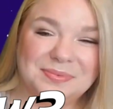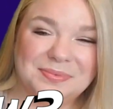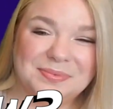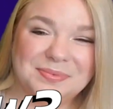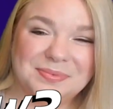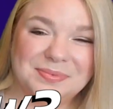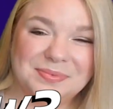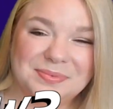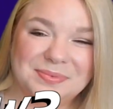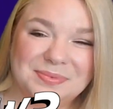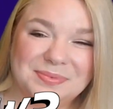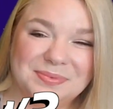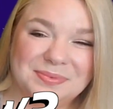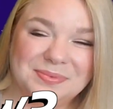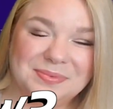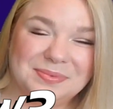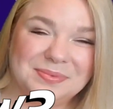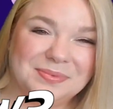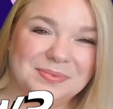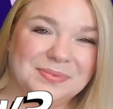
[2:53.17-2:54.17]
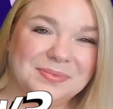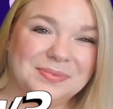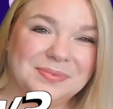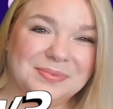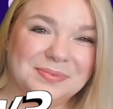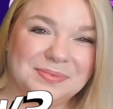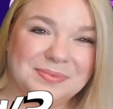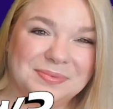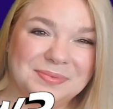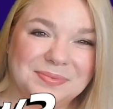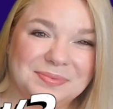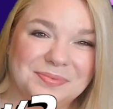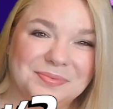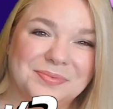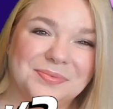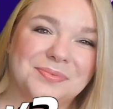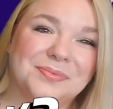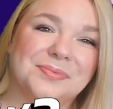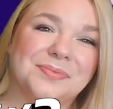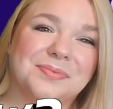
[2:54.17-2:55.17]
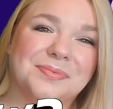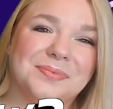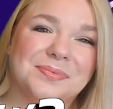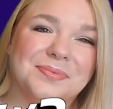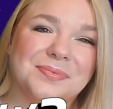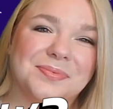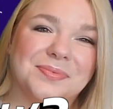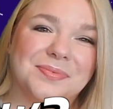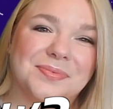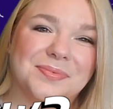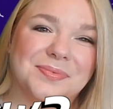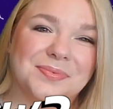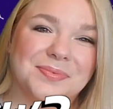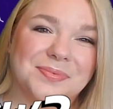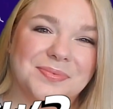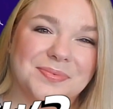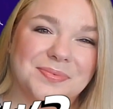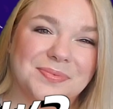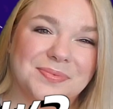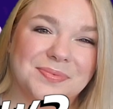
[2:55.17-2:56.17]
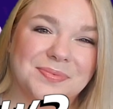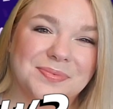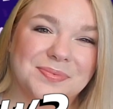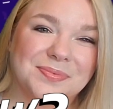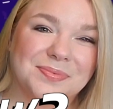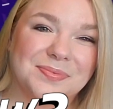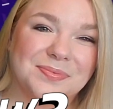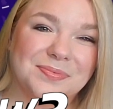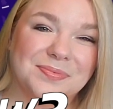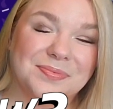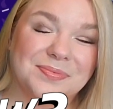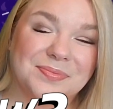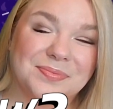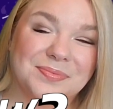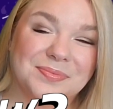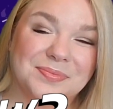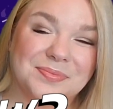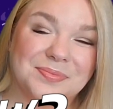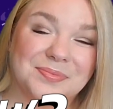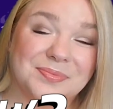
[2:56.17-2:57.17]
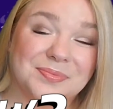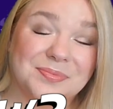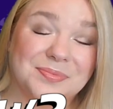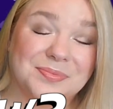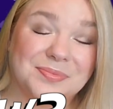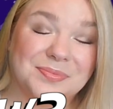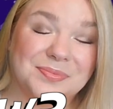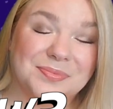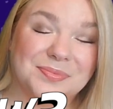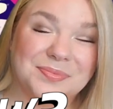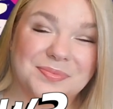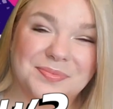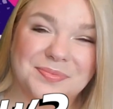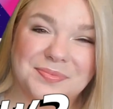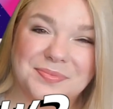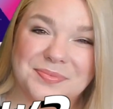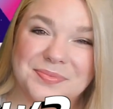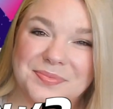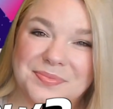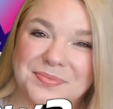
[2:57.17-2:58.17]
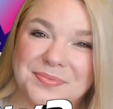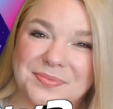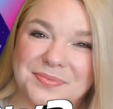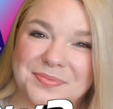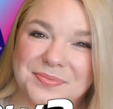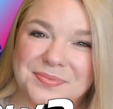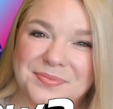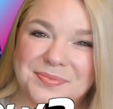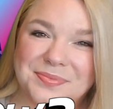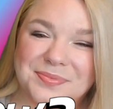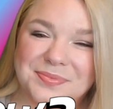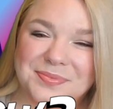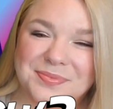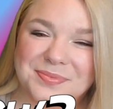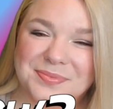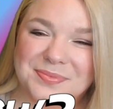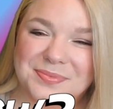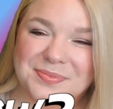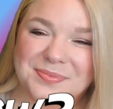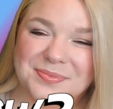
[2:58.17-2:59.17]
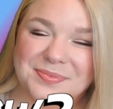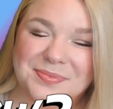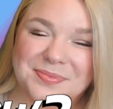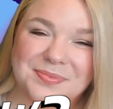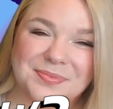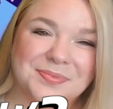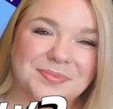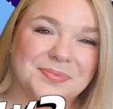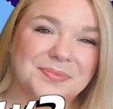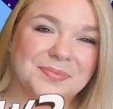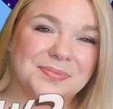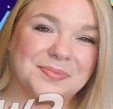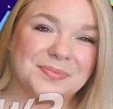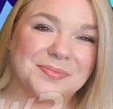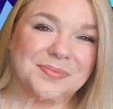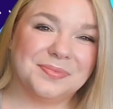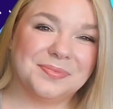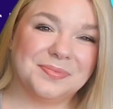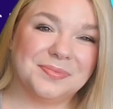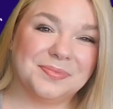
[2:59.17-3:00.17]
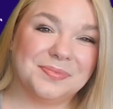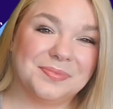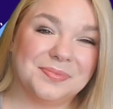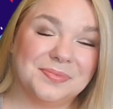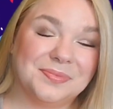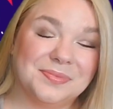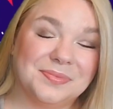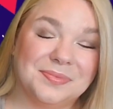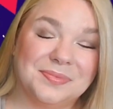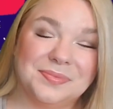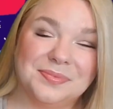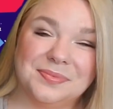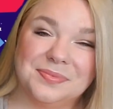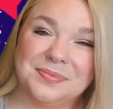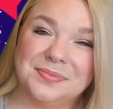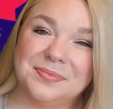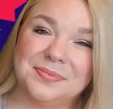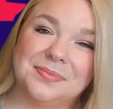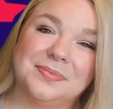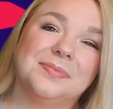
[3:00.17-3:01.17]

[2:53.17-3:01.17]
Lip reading: No words are spoken by the person on screen.